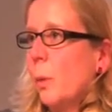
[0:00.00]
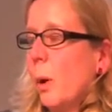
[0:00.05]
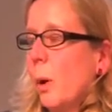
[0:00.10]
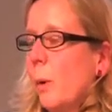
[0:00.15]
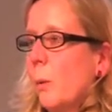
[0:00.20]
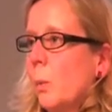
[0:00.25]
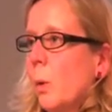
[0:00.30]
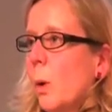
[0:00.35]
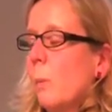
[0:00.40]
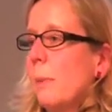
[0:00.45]

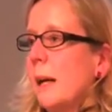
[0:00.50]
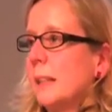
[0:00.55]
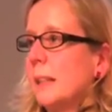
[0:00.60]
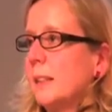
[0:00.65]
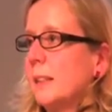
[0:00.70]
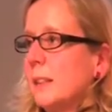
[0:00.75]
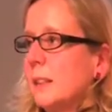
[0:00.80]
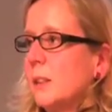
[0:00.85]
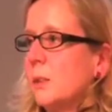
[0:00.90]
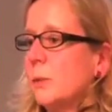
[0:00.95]
what
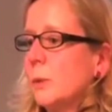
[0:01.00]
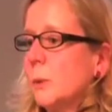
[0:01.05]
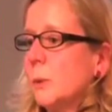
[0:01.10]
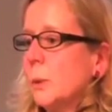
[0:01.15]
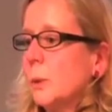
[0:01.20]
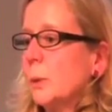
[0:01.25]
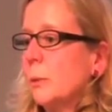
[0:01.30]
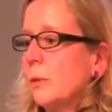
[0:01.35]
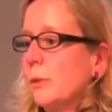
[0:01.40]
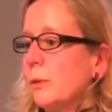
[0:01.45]
matters
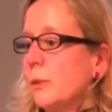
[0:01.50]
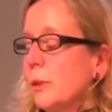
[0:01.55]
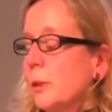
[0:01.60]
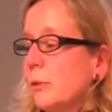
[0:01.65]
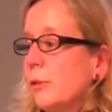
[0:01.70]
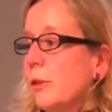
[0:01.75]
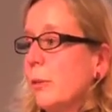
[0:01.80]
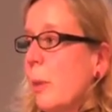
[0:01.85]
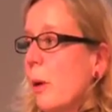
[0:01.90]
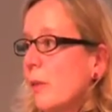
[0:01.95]
for
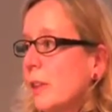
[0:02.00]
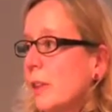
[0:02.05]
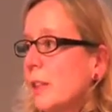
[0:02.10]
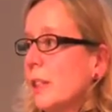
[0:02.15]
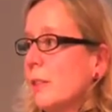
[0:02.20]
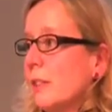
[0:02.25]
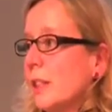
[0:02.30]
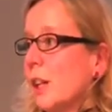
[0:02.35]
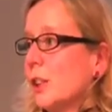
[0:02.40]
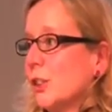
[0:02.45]

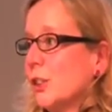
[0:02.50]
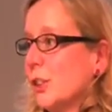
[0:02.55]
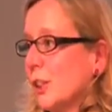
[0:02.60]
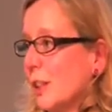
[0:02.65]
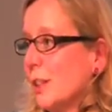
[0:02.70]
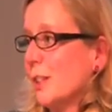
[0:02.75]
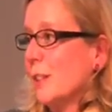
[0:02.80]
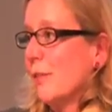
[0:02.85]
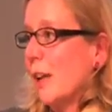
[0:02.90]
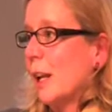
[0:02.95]
poverty
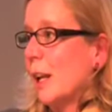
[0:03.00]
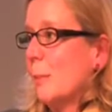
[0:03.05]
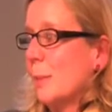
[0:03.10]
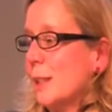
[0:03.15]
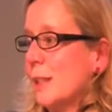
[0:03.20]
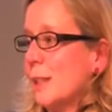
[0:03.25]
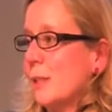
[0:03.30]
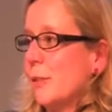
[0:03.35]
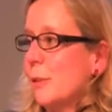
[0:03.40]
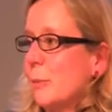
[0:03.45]
reduction and
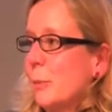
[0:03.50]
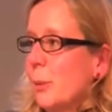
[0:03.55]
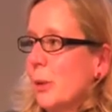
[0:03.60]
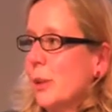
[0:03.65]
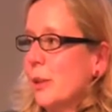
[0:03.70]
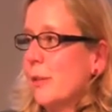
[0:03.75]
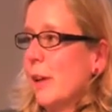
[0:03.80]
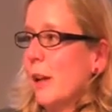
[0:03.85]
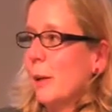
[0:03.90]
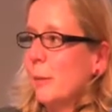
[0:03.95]
development, if you put
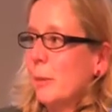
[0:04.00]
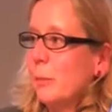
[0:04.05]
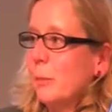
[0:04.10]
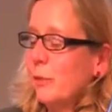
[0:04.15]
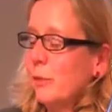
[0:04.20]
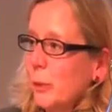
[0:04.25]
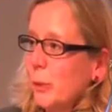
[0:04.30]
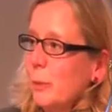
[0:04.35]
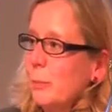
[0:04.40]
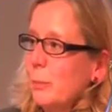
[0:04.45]
the development
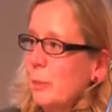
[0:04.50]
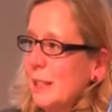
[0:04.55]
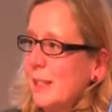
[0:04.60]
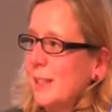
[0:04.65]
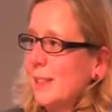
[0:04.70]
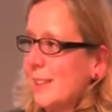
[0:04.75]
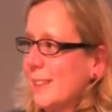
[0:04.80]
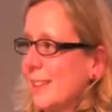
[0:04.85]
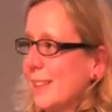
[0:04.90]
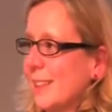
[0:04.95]
before the
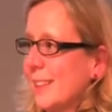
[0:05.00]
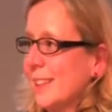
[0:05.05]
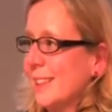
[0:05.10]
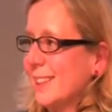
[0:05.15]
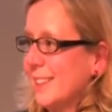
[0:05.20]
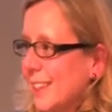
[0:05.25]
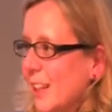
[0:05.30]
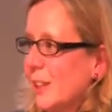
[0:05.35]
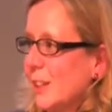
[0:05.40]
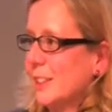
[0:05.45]
business in
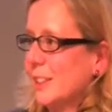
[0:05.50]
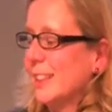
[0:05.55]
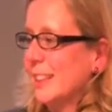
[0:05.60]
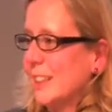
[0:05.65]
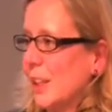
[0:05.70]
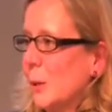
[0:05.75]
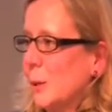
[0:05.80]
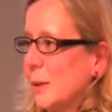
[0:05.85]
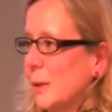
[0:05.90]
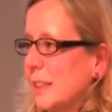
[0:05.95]
this
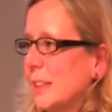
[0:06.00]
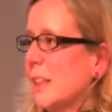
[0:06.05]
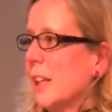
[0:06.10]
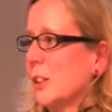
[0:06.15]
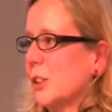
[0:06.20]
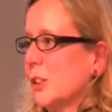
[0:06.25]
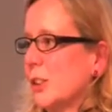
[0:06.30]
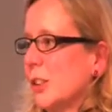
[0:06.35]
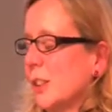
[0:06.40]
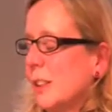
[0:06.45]
whole
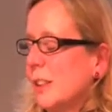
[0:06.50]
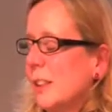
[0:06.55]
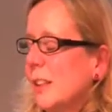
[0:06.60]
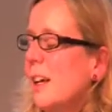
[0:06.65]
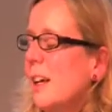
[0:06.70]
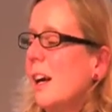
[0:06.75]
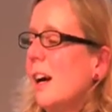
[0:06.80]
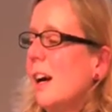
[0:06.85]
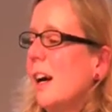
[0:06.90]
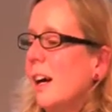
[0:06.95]
discussion,
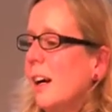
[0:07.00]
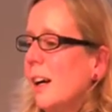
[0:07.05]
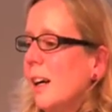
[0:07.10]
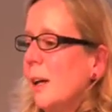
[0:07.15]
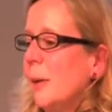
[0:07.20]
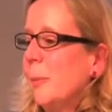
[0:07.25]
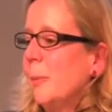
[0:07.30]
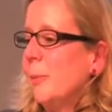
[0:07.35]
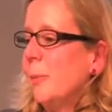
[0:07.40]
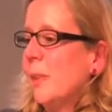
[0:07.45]

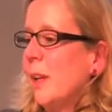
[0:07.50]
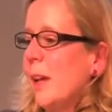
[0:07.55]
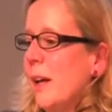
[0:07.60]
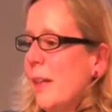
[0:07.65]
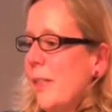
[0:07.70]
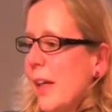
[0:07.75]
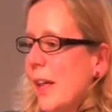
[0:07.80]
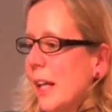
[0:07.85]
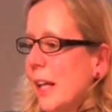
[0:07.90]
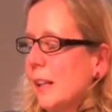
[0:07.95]

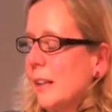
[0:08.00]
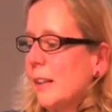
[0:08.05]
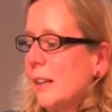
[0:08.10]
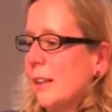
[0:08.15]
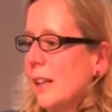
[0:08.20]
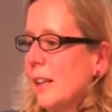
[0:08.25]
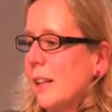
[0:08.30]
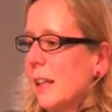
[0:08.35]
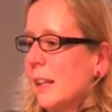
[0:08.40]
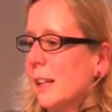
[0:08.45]

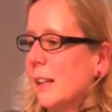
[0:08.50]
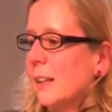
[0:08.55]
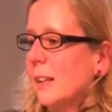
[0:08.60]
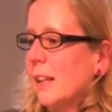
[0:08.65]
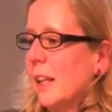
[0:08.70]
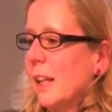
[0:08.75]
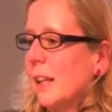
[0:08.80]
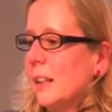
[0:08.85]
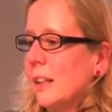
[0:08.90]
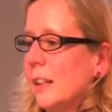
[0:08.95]

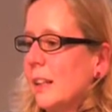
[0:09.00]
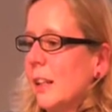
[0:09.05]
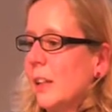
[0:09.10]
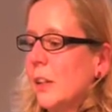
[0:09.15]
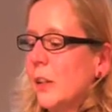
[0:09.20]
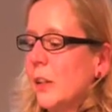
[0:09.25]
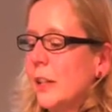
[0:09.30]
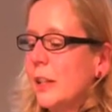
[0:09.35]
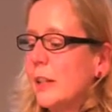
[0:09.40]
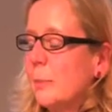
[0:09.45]

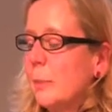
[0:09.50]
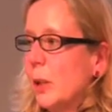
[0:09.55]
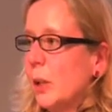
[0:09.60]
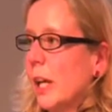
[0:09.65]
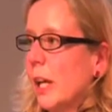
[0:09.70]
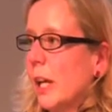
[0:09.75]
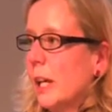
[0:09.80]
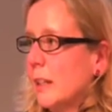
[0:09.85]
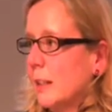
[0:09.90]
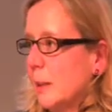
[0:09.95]
then you need to be
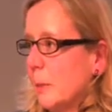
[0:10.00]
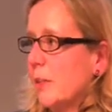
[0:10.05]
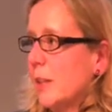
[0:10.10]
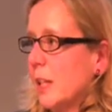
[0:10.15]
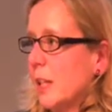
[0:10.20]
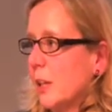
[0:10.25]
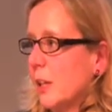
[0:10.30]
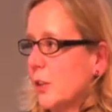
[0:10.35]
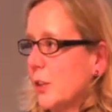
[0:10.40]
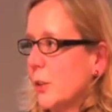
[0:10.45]
looking at some
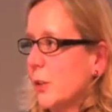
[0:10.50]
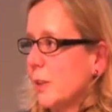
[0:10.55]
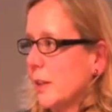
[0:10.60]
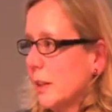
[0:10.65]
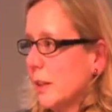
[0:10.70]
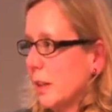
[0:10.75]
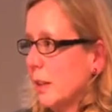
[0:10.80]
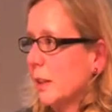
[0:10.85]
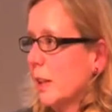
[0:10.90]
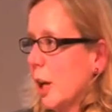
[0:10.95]
of the
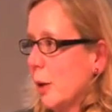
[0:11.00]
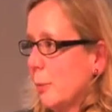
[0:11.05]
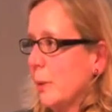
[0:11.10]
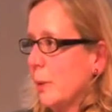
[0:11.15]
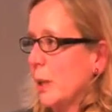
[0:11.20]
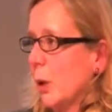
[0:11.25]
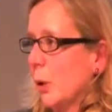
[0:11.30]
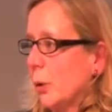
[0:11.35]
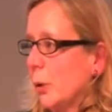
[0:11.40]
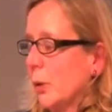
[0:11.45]
issues that go
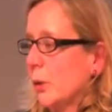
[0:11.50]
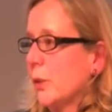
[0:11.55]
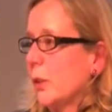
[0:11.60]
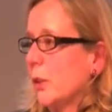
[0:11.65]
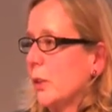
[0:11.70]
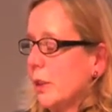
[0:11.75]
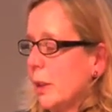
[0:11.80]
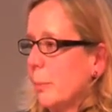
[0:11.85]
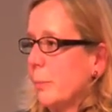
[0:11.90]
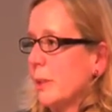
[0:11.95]

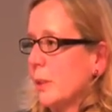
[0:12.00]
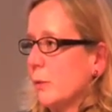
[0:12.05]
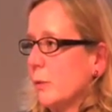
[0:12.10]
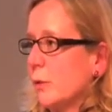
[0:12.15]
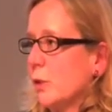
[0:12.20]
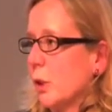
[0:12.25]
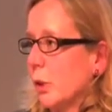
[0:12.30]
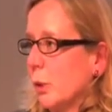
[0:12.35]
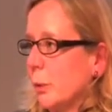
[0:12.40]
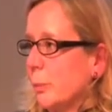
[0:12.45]
beyond numbers
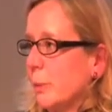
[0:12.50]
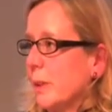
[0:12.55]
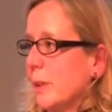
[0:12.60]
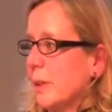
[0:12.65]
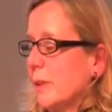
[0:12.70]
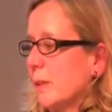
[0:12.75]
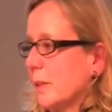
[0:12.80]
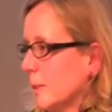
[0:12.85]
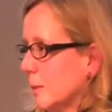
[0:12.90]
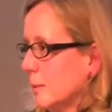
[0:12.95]
of
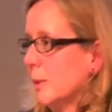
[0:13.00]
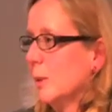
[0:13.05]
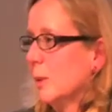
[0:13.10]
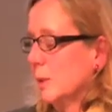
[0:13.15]
jobs,